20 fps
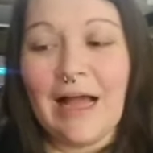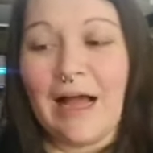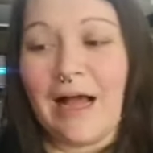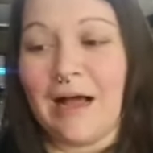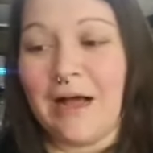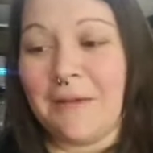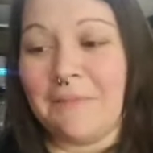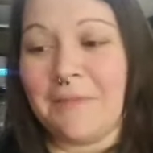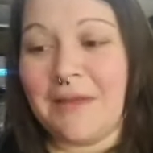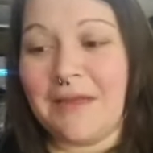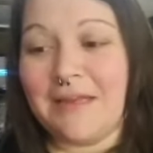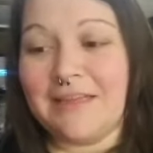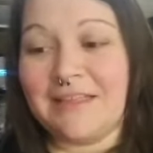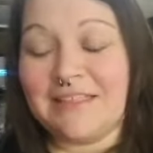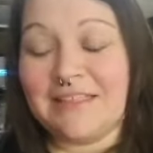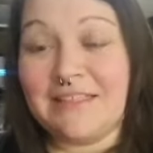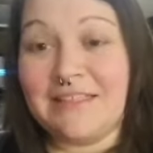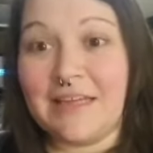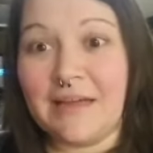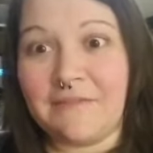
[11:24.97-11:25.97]
It
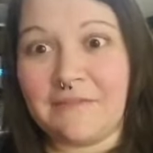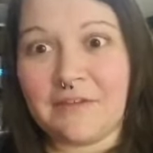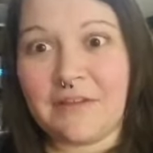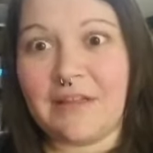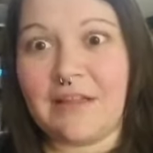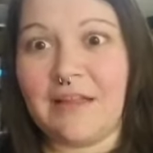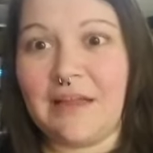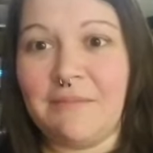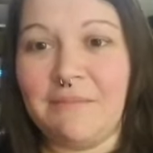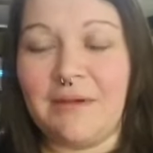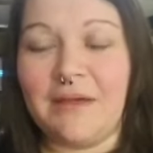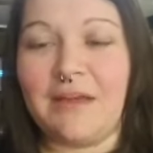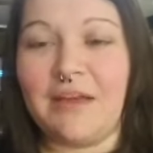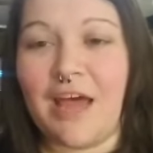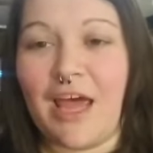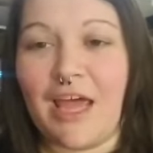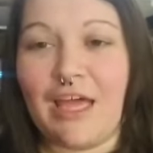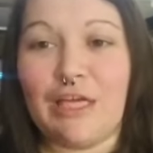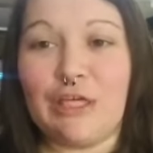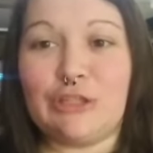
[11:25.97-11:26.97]
has definitely been
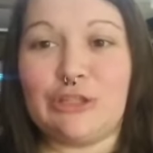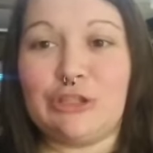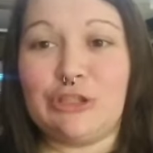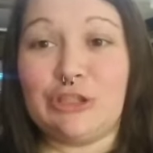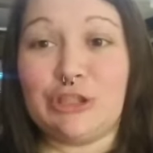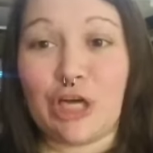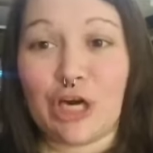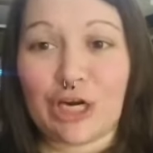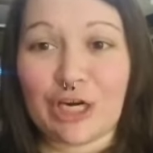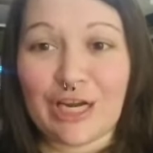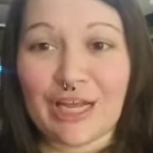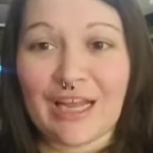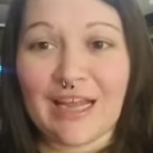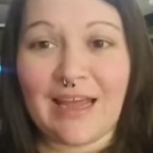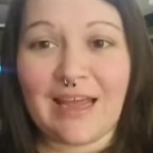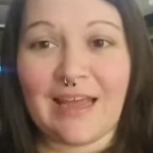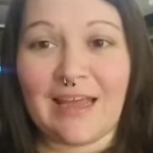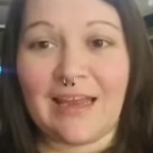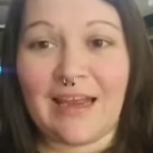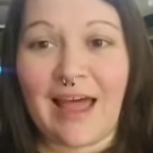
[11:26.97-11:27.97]
a journey,
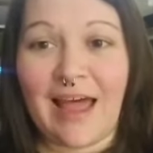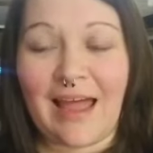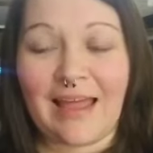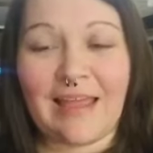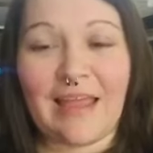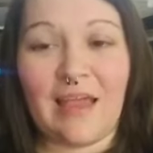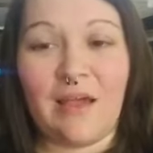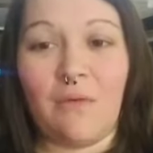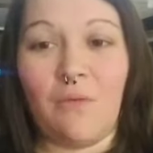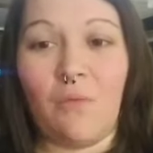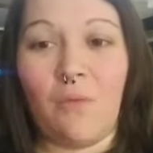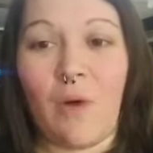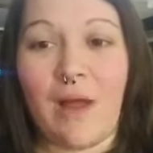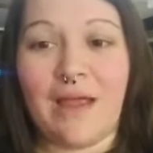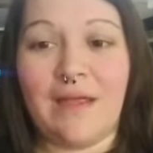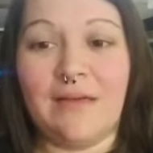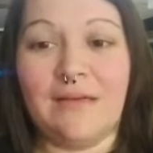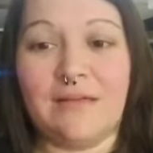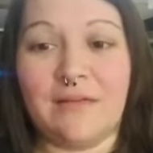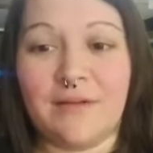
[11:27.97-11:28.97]
and I can't
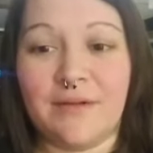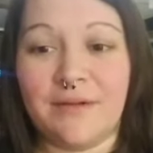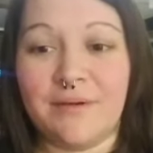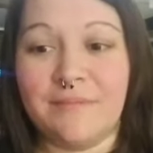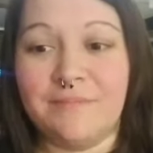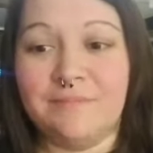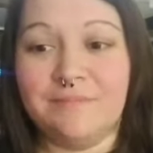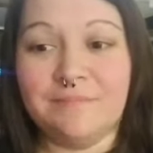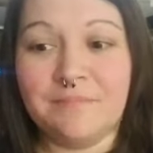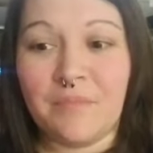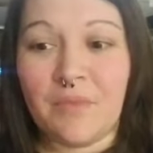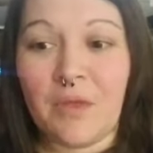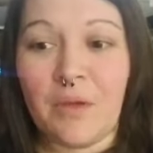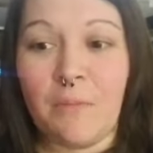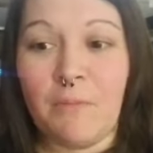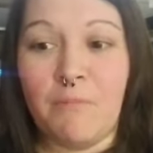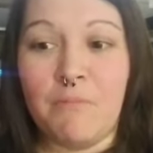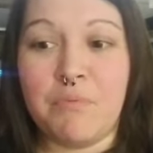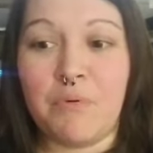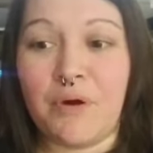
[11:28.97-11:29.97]
wait to
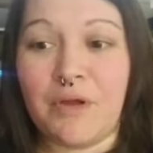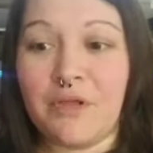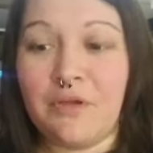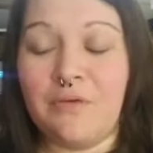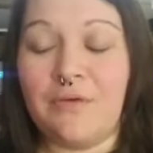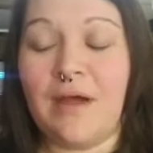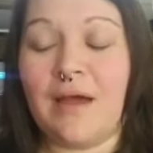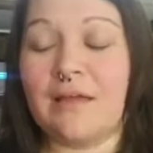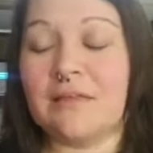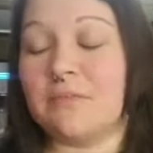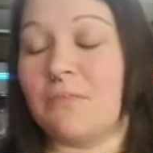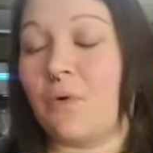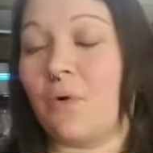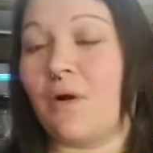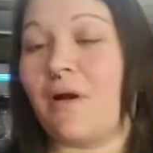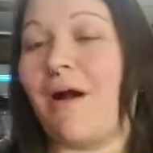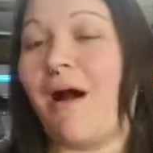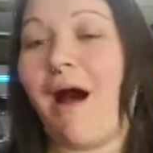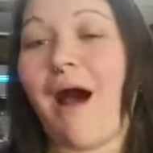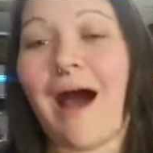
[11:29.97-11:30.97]
bring you guys more
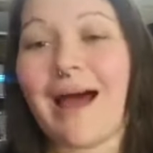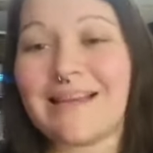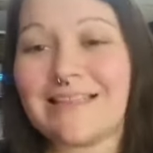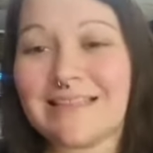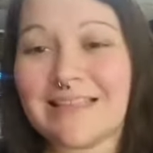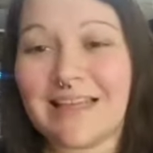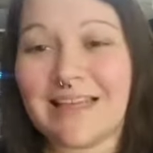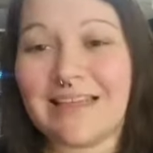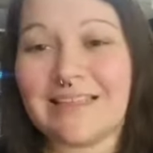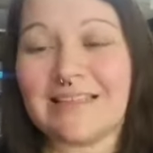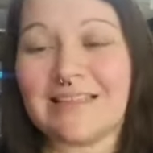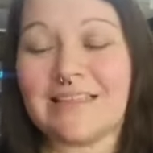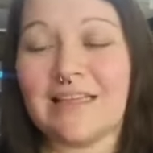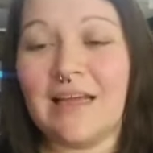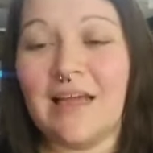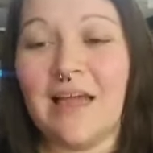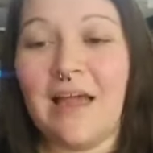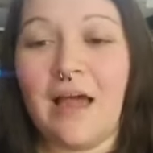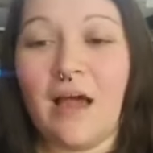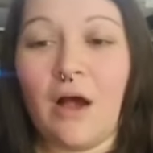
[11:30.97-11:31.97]
content.
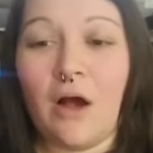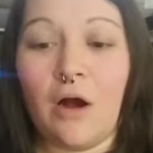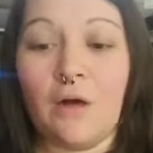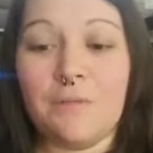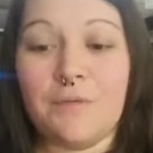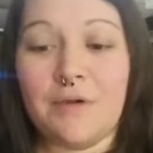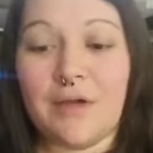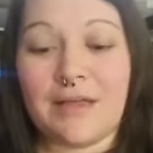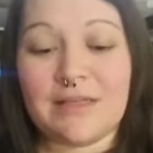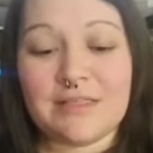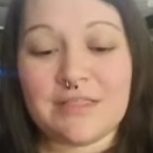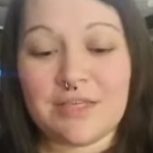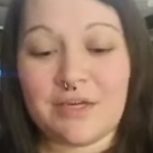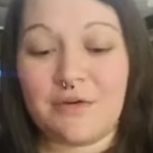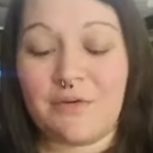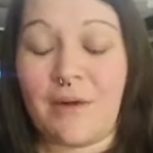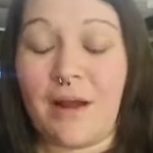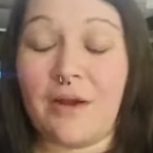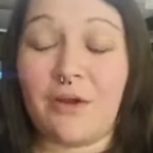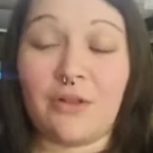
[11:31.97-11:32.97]
Hope you guys stick
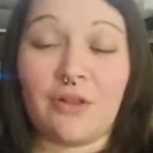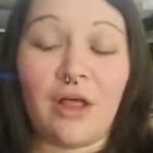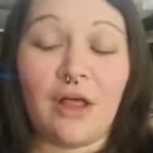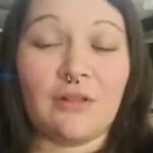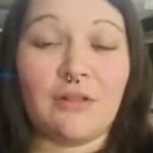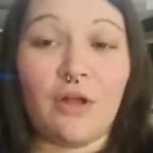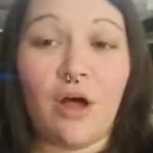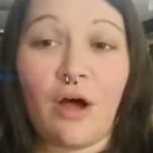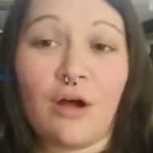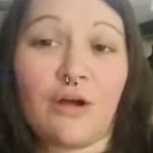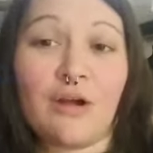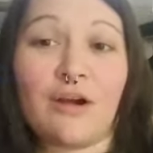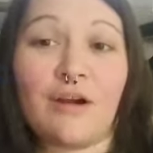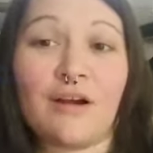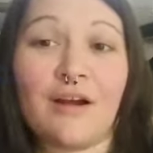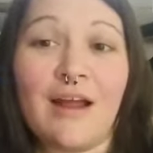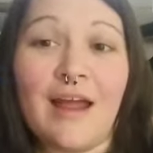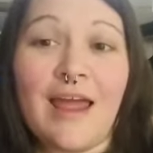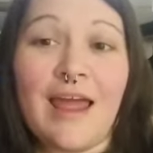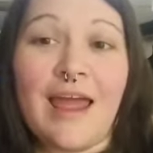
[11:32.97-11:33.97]
around a lot
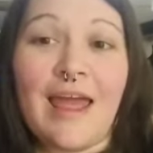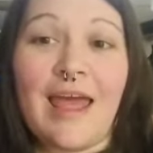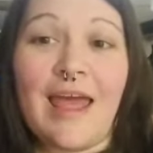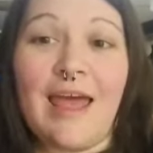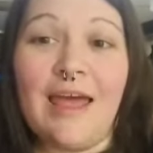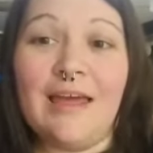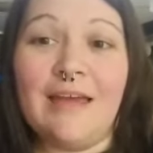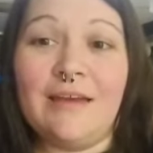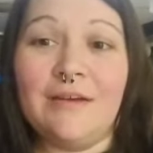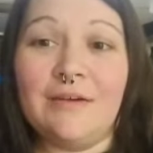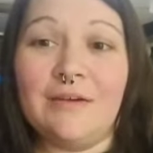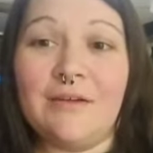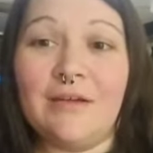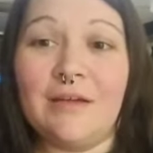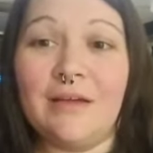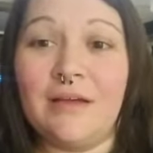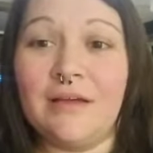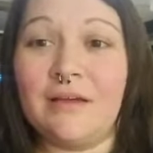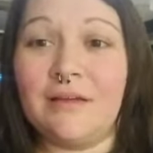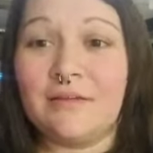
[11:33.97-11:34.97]
longer, and
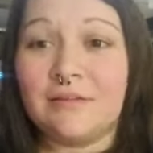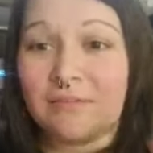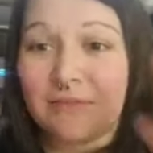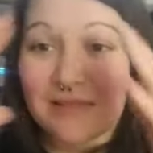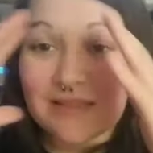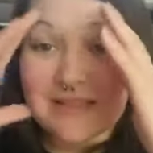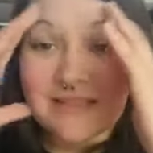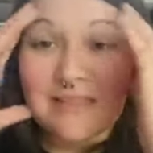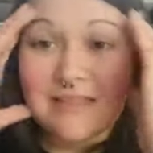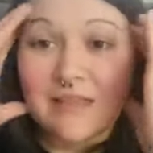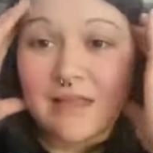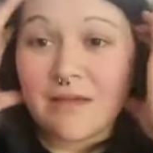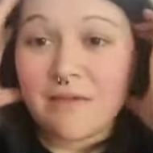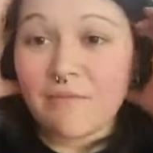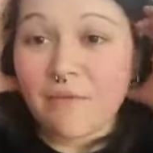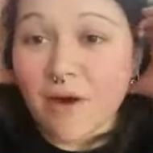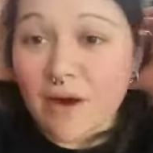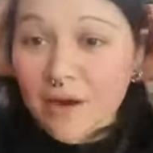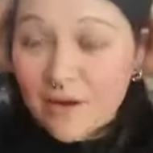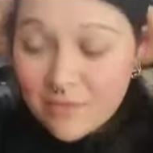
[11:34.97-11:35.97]
let's see
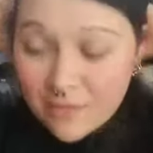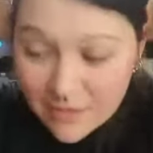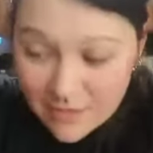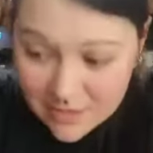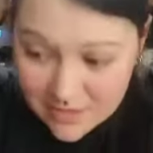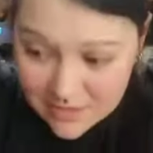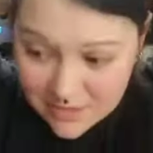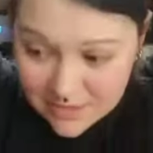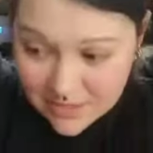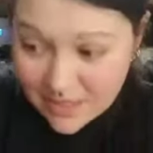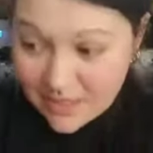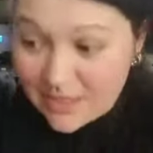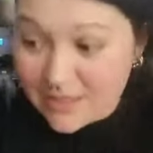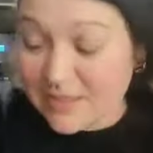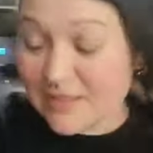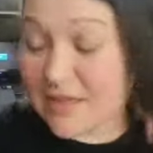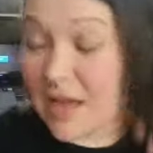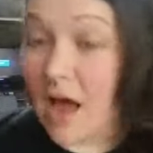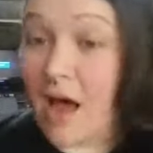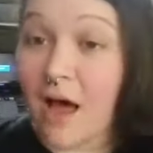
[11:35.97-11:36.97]
where this
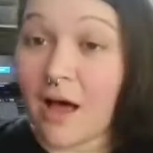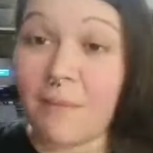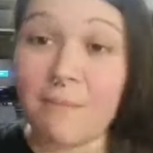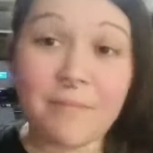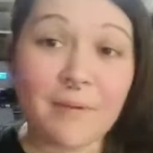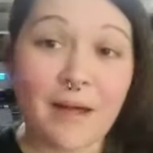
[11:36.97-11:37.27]
ends up.